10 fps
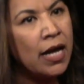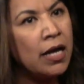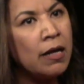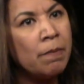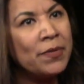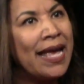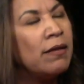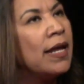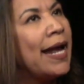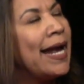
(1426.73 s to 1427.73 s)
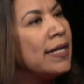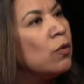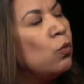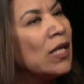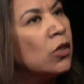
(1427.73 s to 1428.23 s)
And
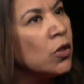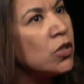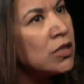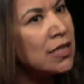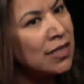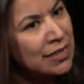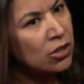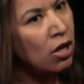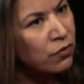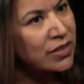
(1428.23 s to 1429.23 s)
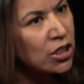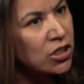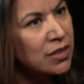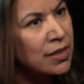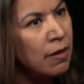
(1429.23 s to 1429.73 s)
we learned in these
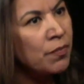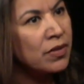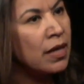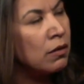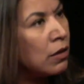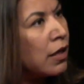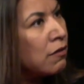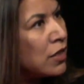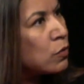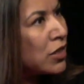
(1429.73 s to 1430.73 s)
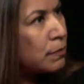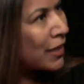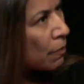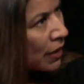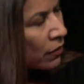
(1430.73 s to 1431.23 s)
conversations that a lot of these were
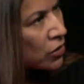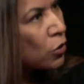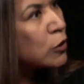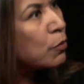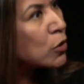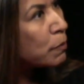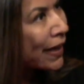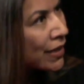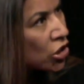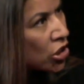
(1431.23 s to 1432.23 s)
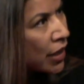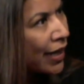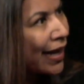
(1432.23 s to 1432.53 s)
Hispanic parents who spoke Spanish.